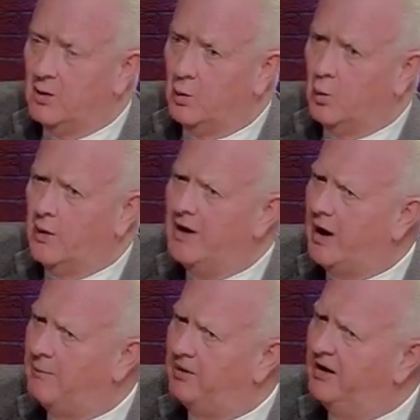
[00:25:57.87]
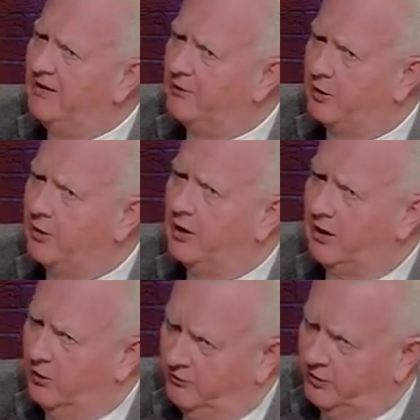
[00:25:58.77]
We, I believe, are a
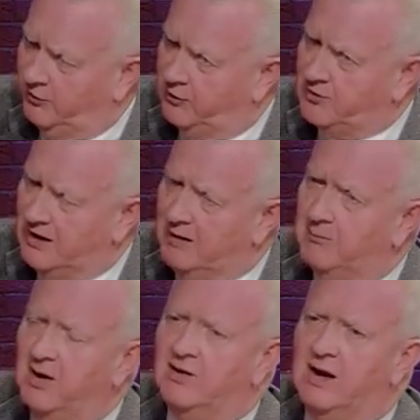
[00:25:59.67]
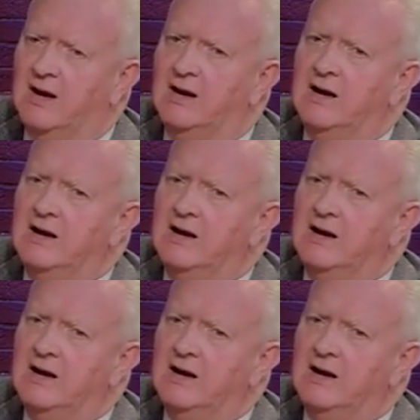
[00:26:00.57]
little over 13 million.